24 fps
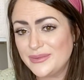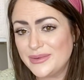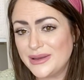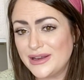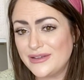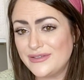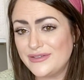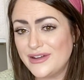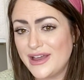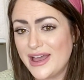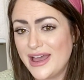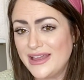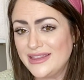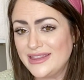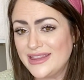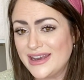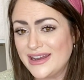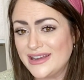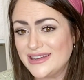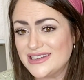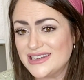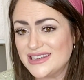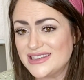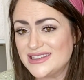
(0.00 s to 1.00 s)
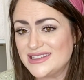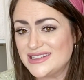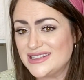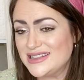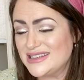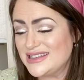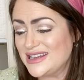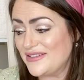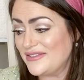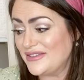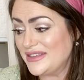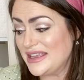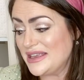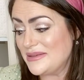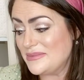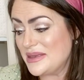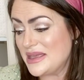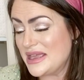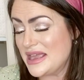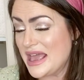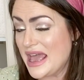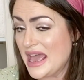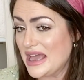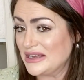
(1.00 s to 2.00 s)
but if not, then I'll just definitely
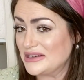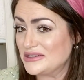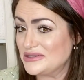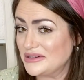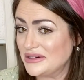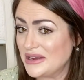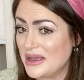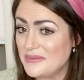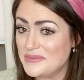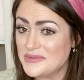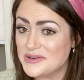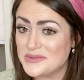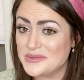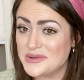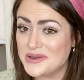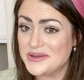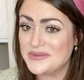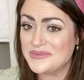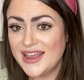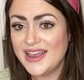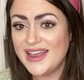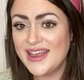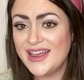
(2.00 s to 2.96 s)
be extra comfortable.